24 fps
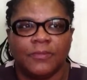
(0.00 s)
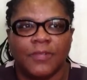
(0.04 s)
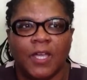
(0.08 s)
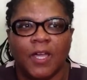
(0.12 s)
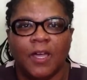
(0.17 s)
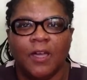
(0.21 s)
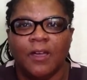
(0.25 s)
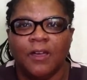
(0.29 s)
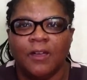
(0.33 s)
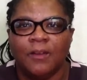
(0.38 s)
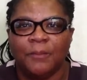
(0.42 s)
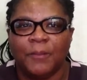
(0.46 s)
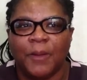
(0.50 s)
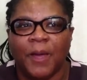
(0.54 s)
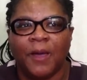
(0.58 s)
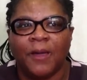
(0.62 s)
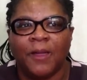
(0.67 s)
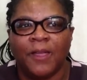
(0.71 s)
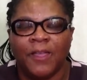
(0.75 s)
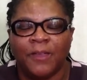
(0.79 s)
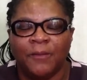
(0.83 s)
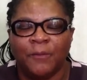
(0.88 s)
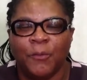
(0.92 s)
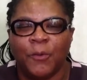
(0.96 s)

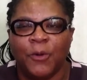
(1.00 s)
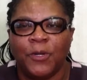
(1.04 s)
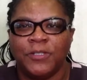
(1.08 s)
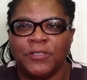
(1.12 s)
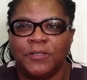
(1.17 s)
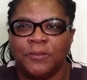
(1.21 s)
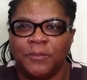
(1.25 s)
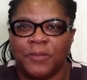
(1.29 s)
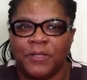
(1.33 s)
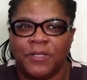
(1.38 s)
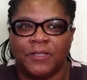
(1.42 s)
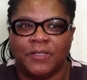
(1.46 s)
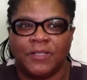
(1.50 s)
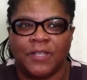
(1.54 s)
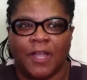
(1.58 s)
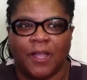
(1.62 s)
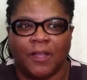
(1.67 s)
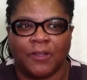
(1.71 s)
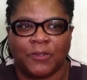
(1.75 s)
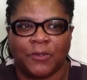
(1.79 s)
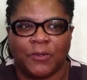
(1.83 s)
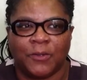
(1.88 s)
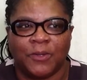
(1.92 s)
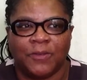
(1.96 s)
I had wanted to be a
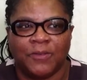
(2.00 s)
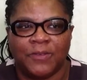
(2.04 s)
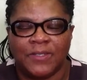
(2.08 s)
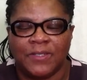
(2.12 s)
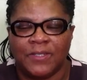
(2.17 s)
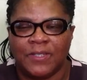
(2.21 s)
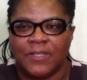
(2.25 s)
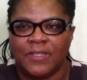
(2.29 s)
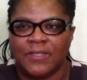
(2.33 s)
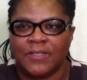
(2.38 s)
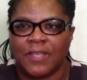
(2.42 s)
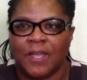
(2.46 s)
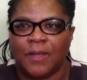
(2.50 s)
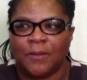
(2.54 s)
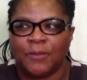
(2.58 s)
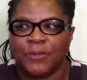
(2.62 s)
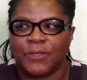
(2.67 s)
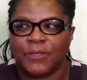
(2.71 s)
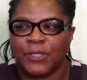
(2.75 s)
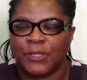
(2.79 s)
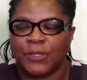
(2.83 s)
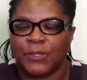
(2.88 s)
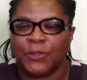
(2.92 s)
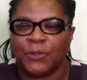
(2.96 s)
doctor ever since I
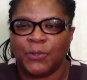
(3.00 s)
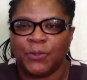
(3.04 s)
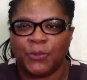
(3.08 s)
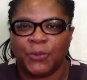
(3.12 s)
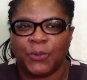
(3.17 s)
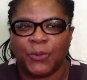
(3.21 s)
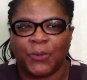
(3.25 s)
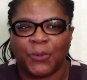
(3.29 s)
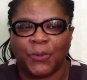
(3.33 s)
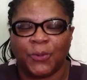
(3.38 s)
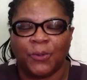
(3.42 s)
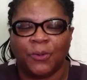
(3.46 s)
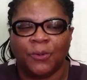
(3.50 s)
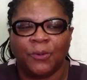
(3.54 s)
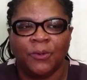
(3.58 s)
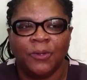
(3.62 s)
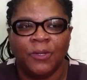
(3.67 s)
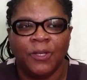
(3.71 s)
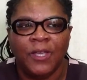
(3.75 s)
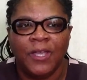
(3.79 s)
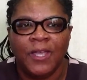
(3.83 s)
was a little girl,